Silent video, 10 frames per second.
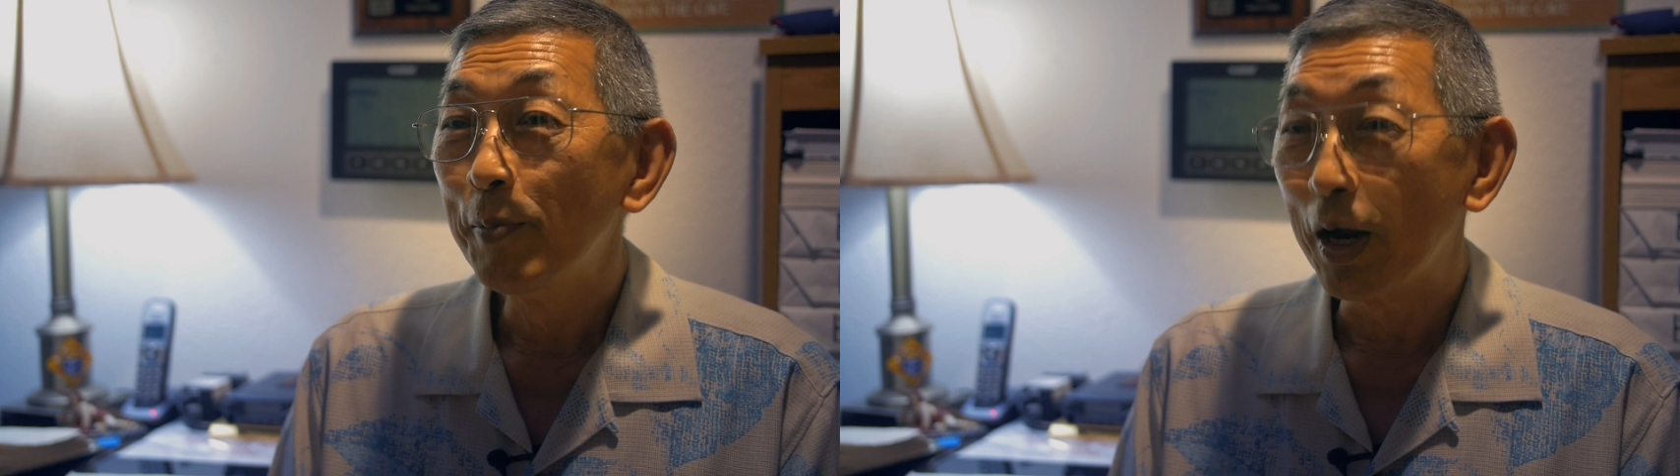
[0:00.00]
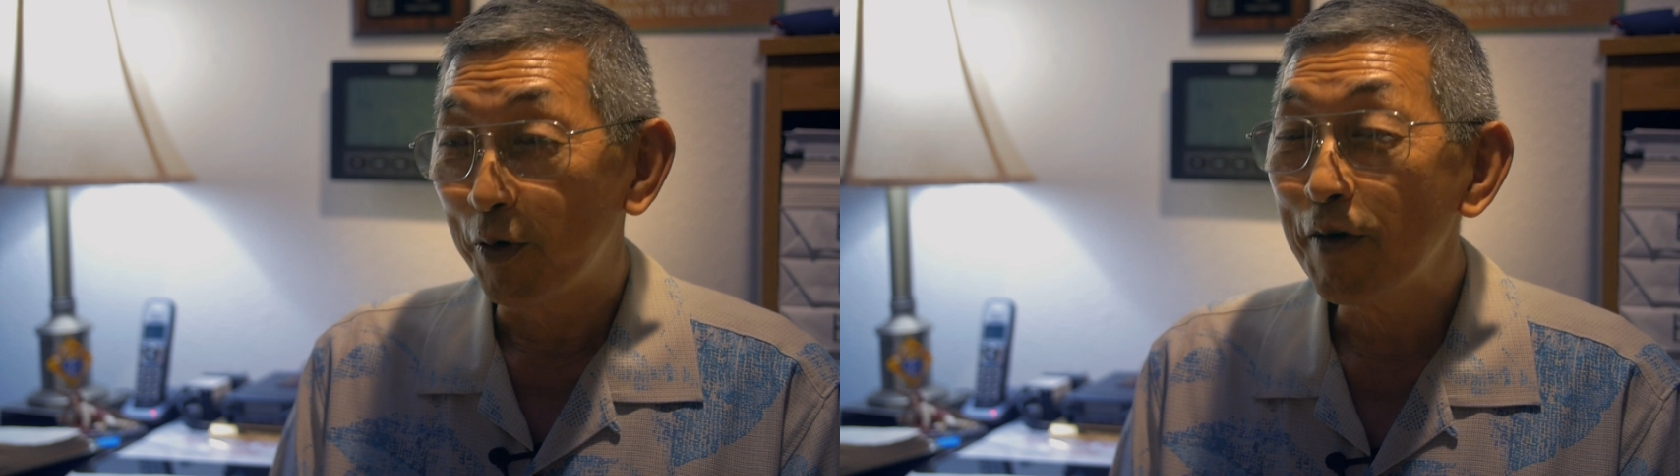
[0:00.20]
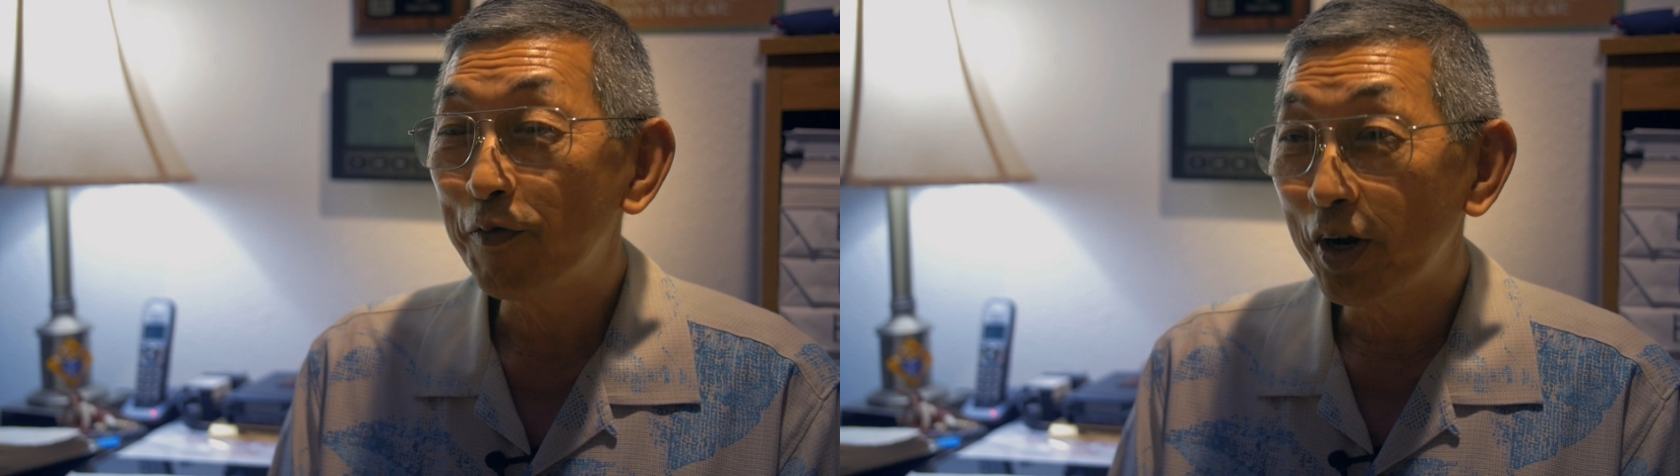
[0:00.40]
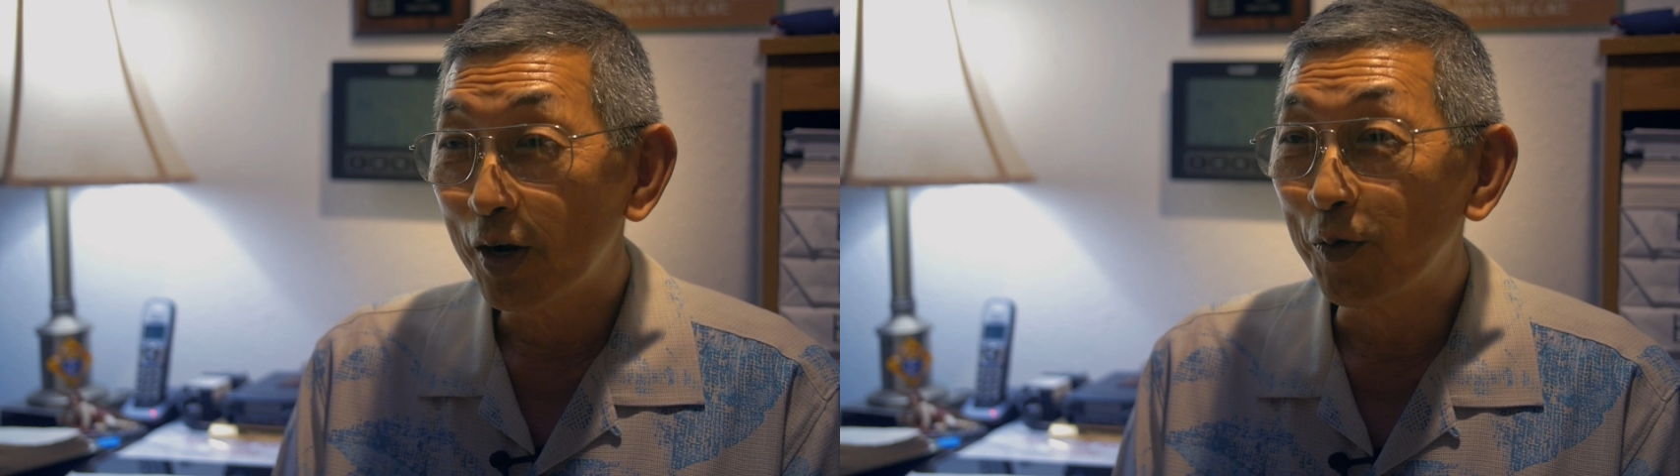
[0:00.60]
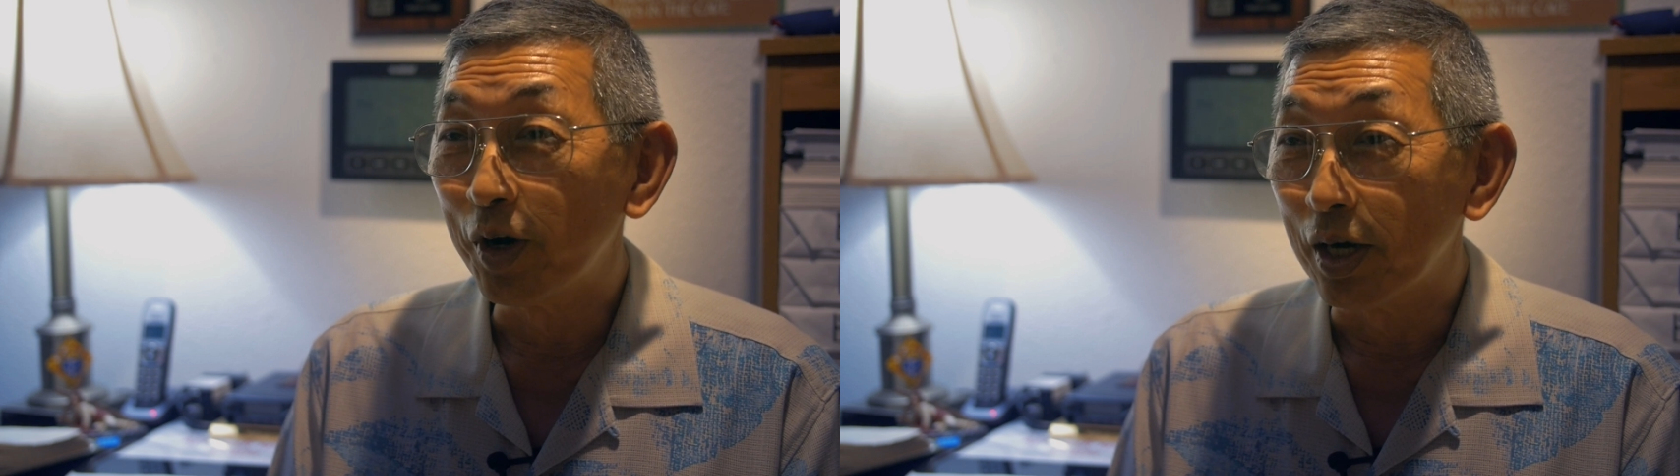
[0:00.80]
my
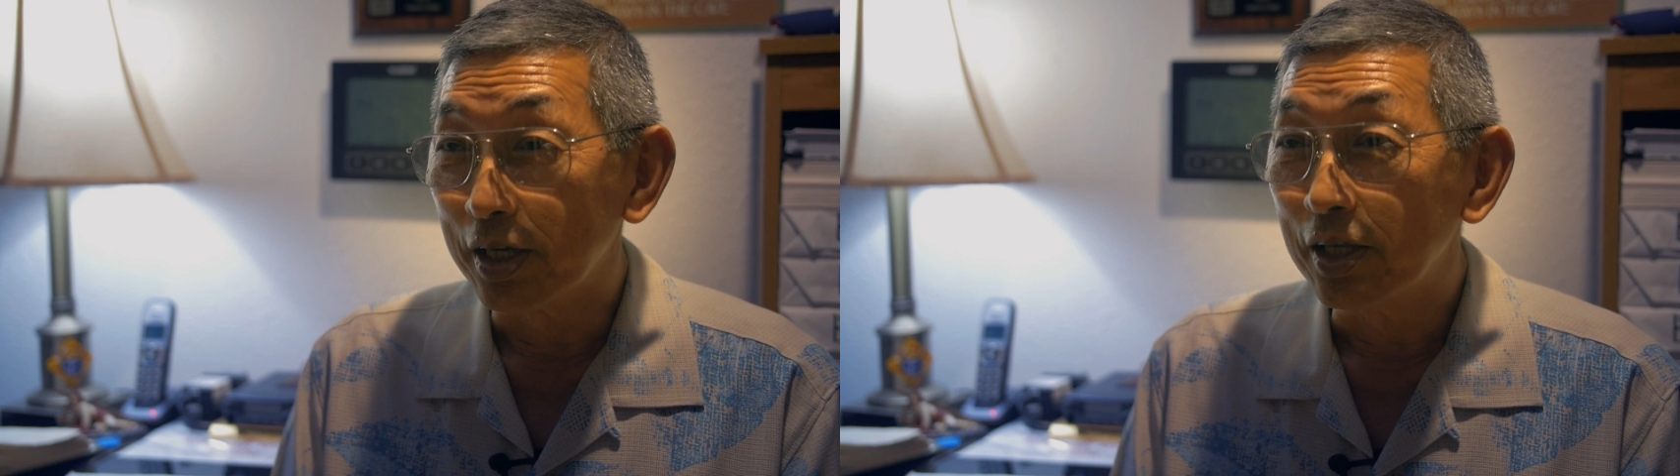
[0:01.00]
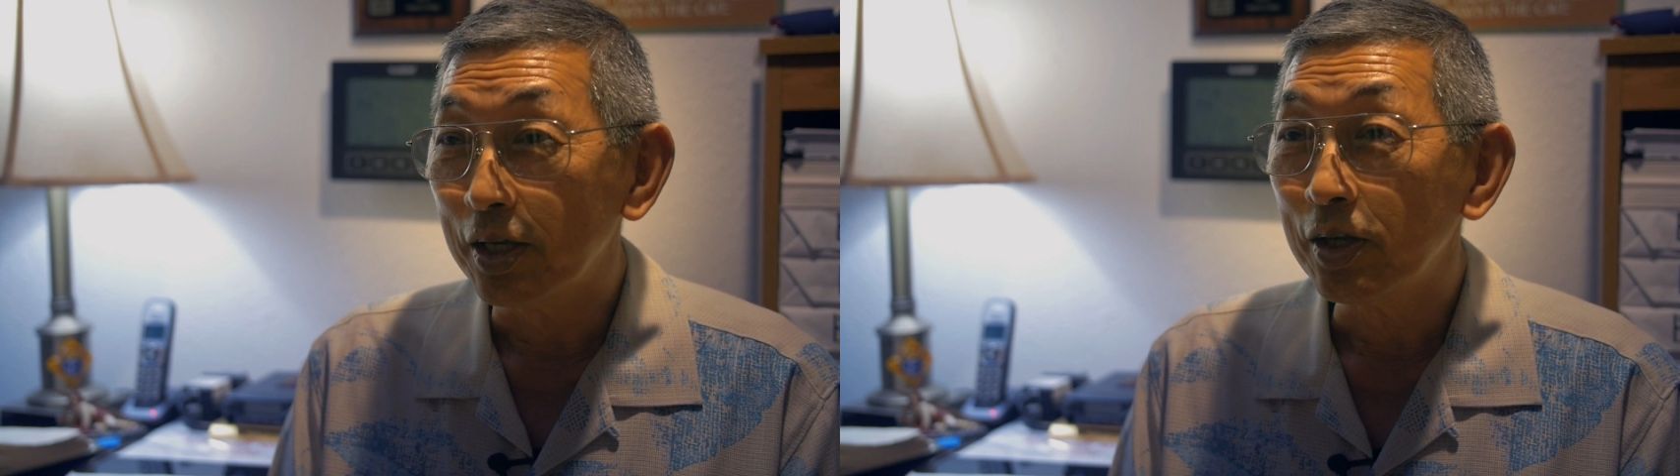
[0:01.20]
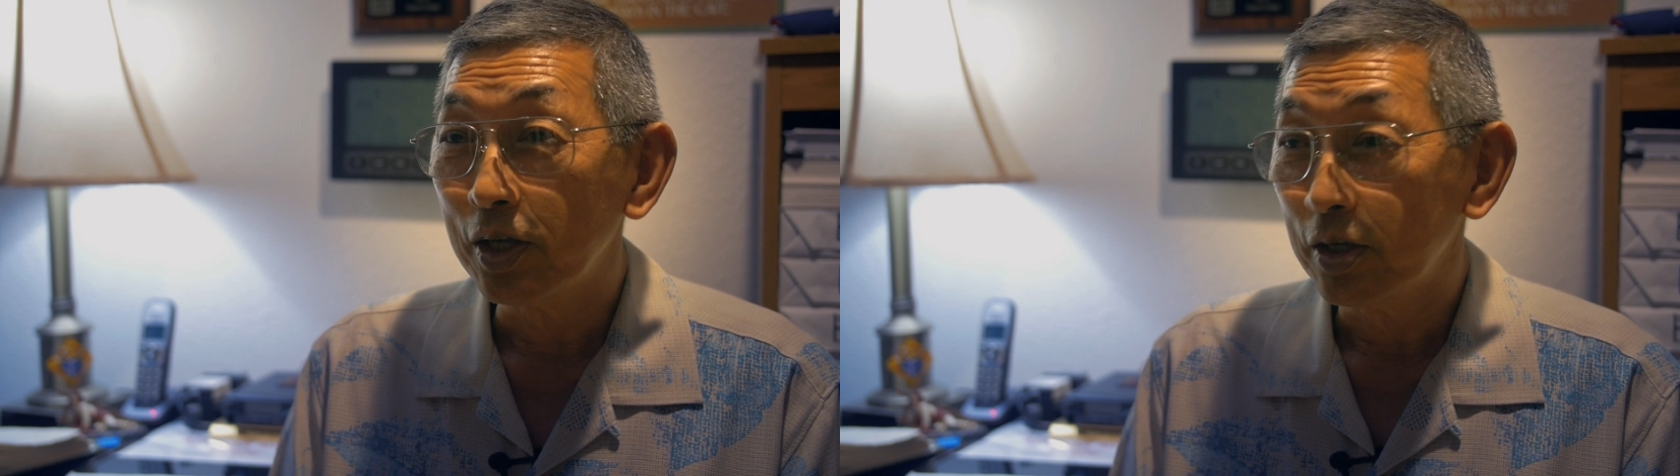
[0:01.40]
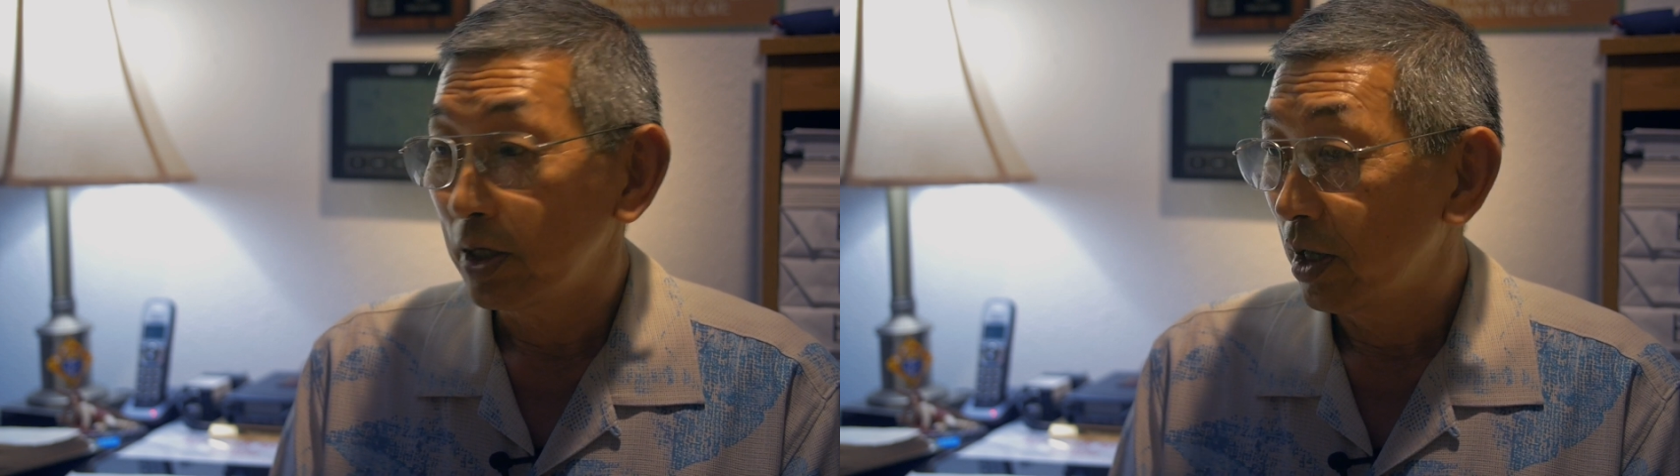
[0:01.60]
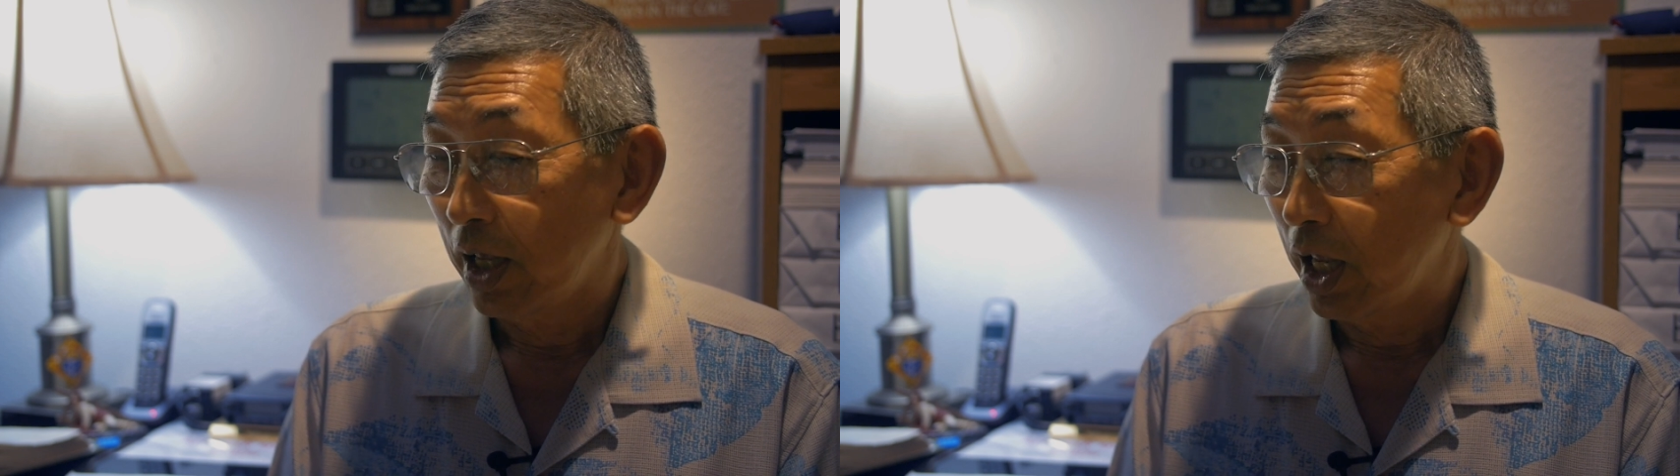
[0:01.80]
grandfather was,
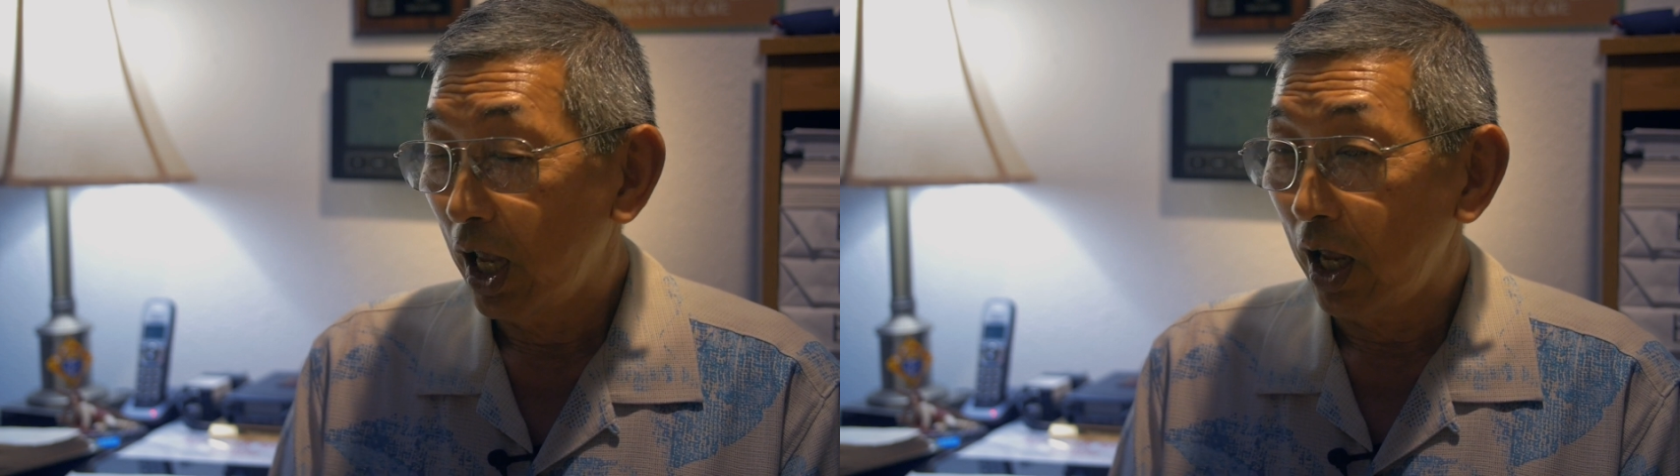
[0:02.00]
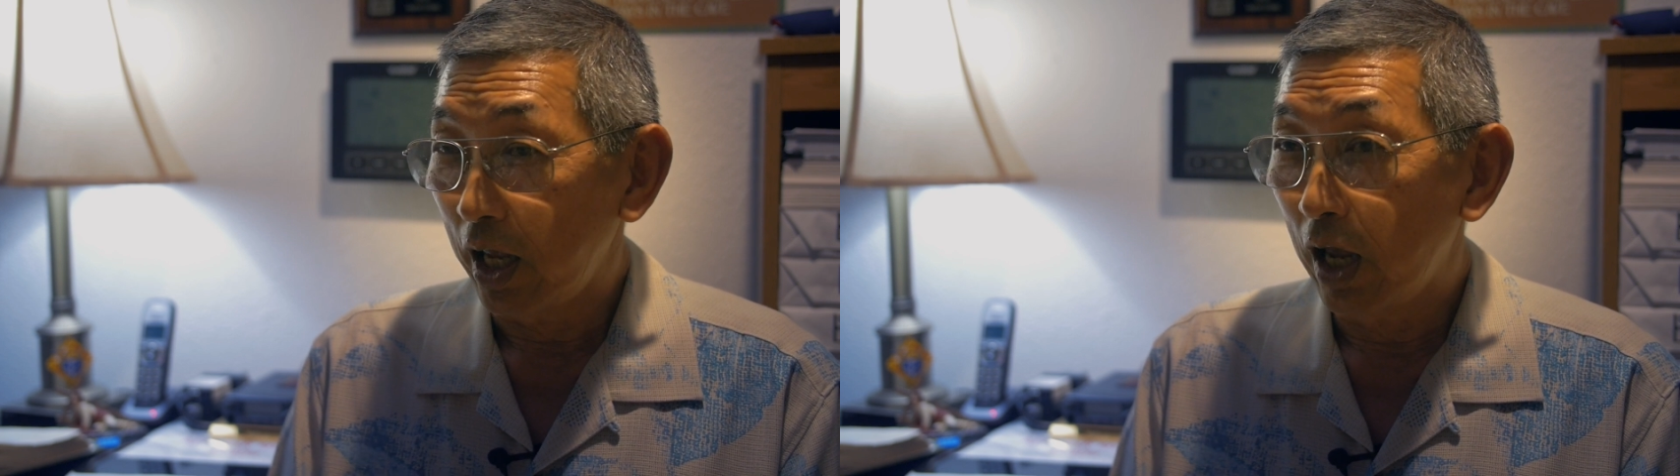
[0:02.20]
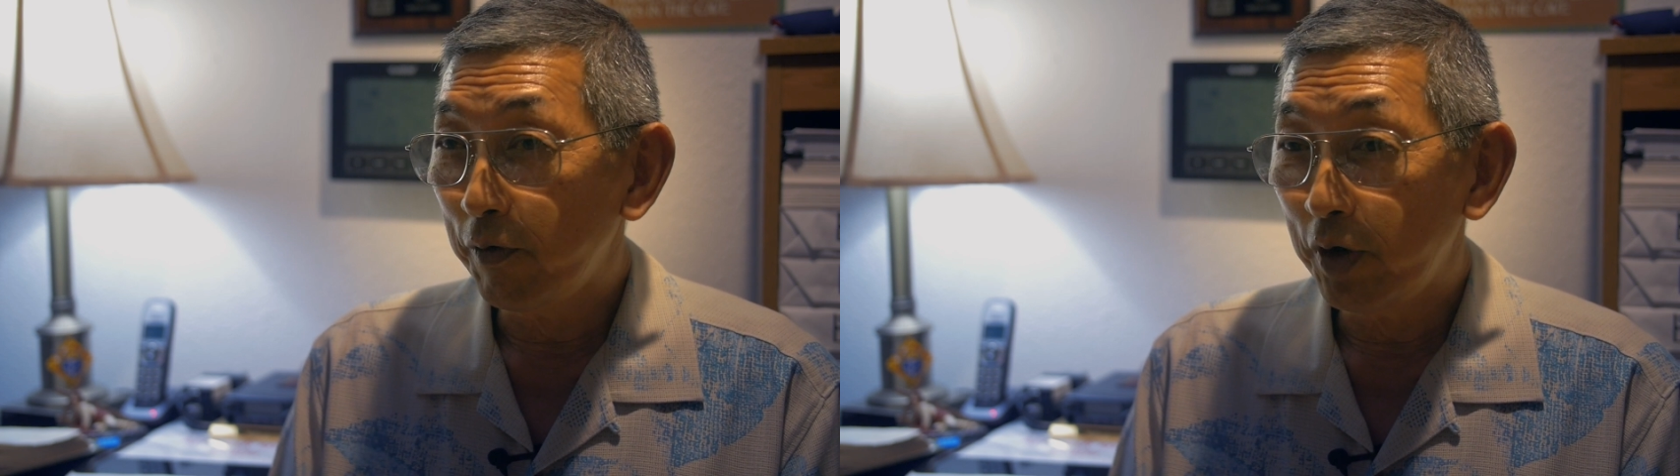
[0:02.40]
if